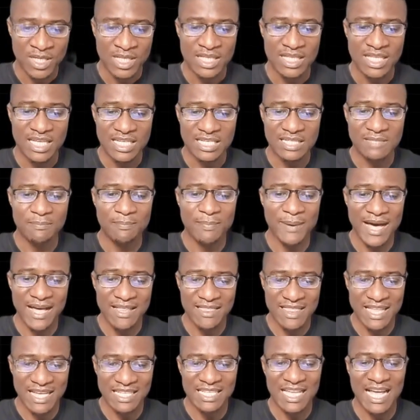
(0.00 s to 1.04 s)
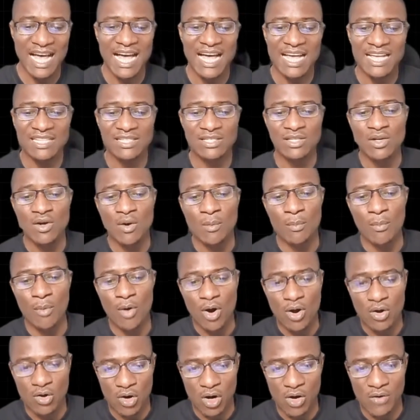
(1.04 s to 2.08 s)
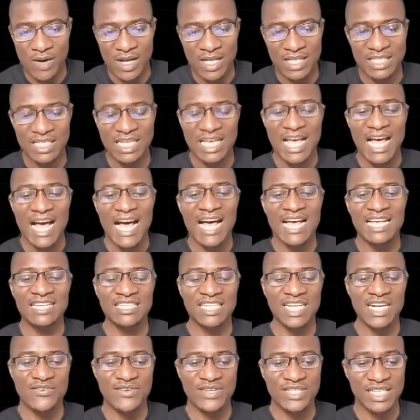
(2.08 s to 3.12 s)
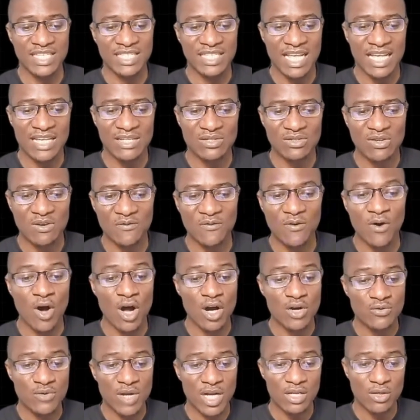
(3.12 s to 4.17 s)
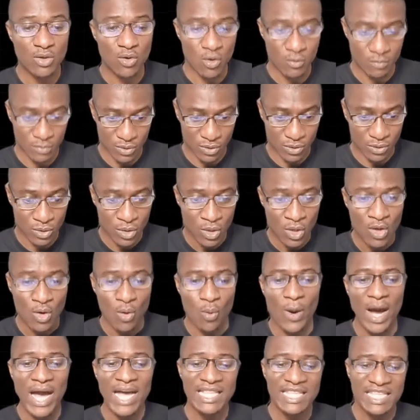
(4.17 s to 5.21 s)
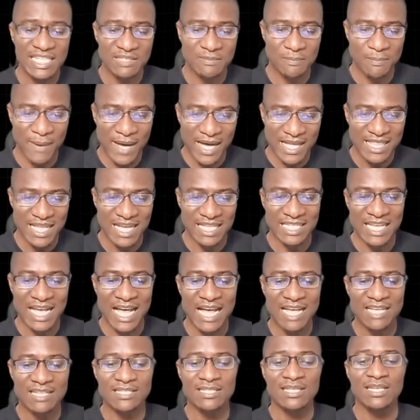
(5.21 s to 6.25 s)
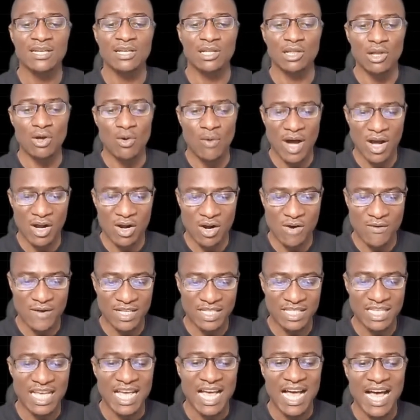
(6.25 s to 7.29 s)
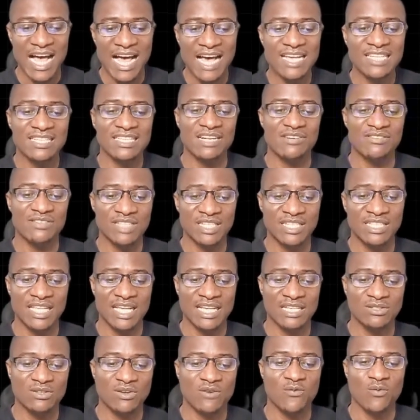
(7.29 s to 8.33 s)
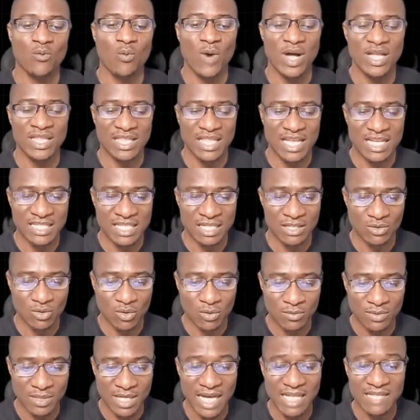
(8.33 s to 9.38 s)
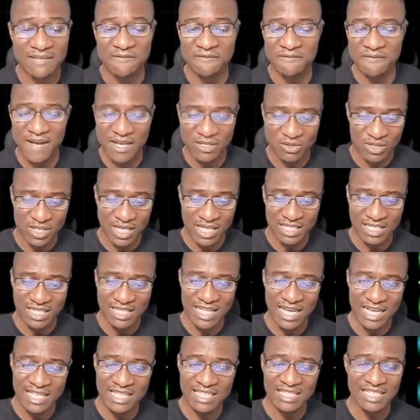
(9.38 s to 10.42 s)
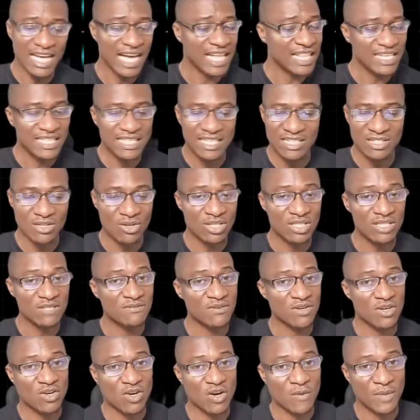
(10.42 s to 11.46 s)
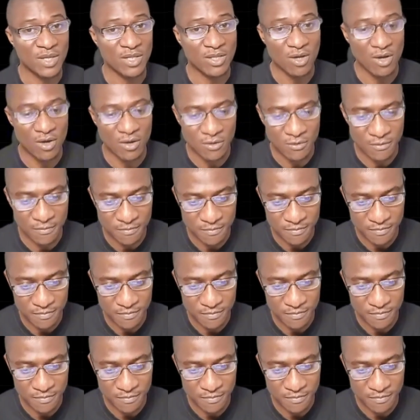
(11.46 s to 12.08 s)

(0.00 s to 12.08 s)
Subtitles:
This part that has more current has a resistance of 100 ohms, while this part that has lower current has a resistance of 1000 ohms. And in fact, you can see that this LED is not even coming on.